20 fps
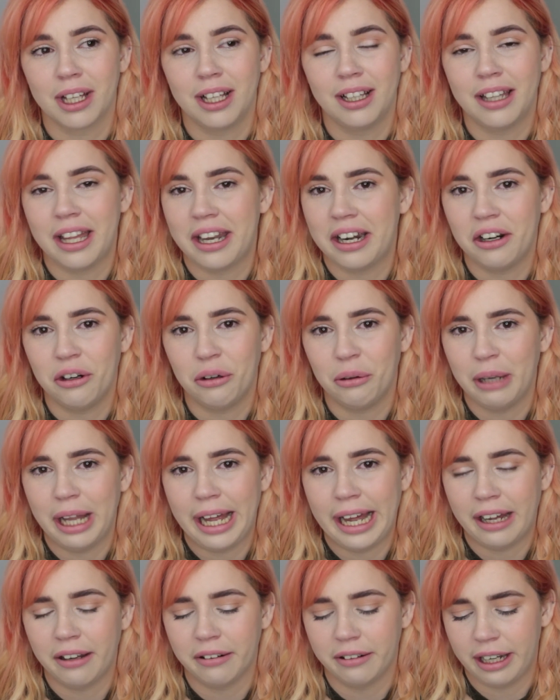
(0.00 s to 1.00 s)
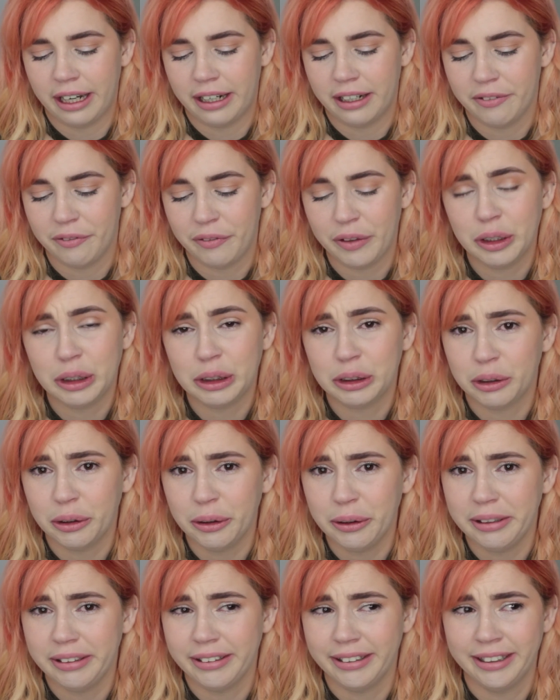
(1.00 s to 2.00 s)
let it all out, and it feels
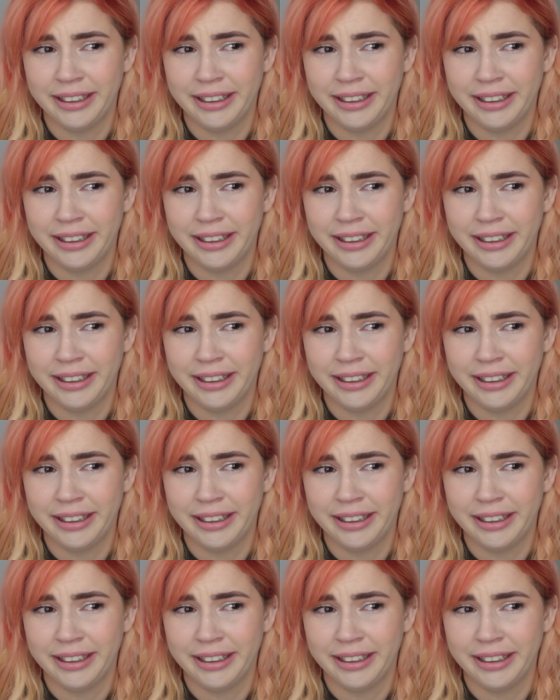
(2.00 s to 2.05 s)
good.